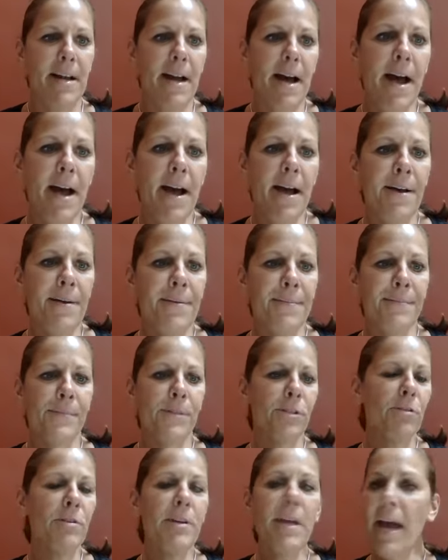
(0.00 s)
Um,
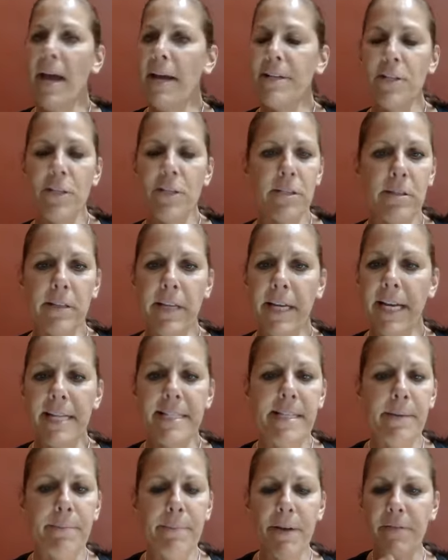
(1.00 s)
So yeah, I just like I
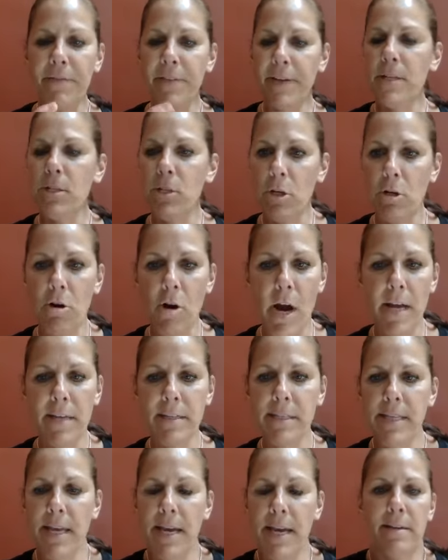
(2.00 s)
said, my fingers across
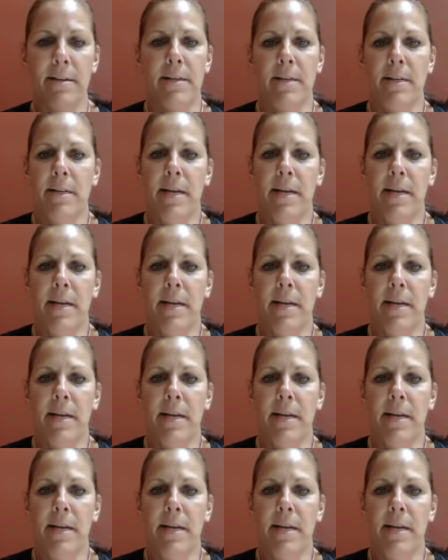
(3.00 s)
that